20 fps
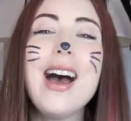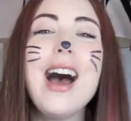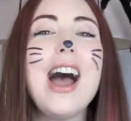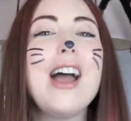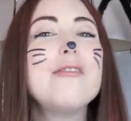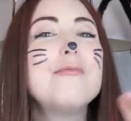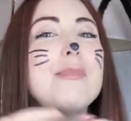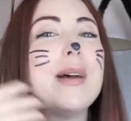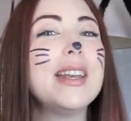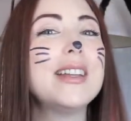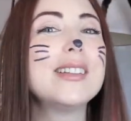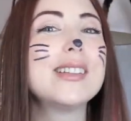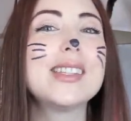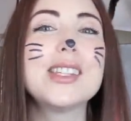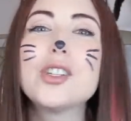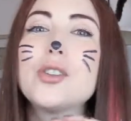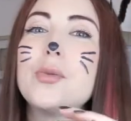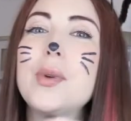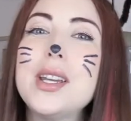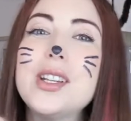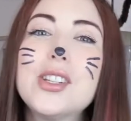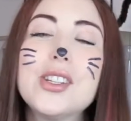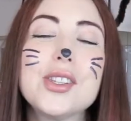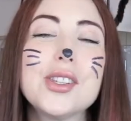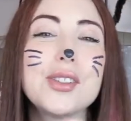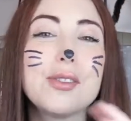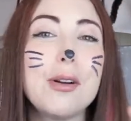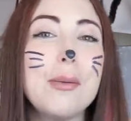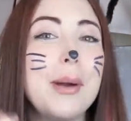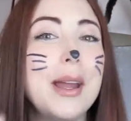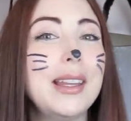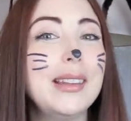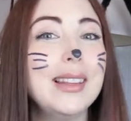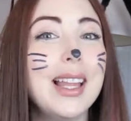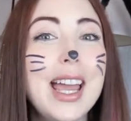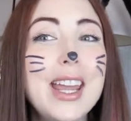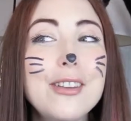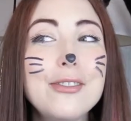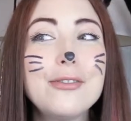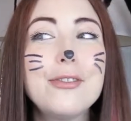I've been in situations throughout my
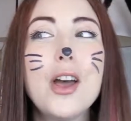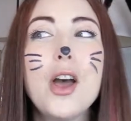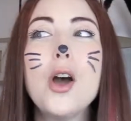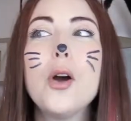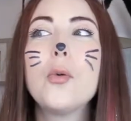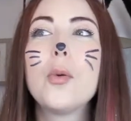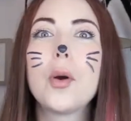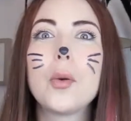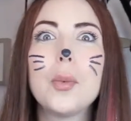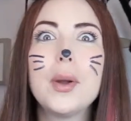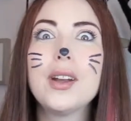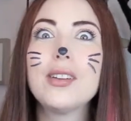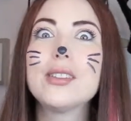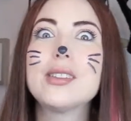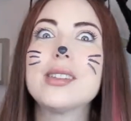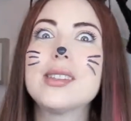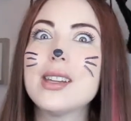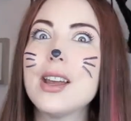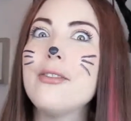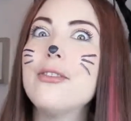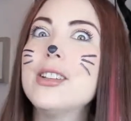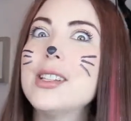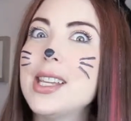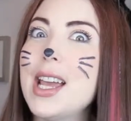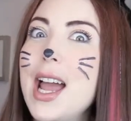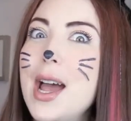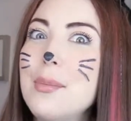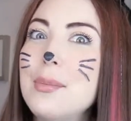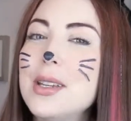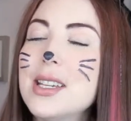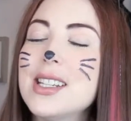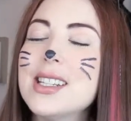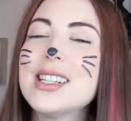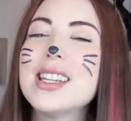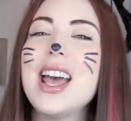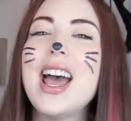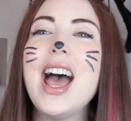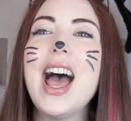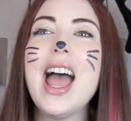life where weird stuff has happened,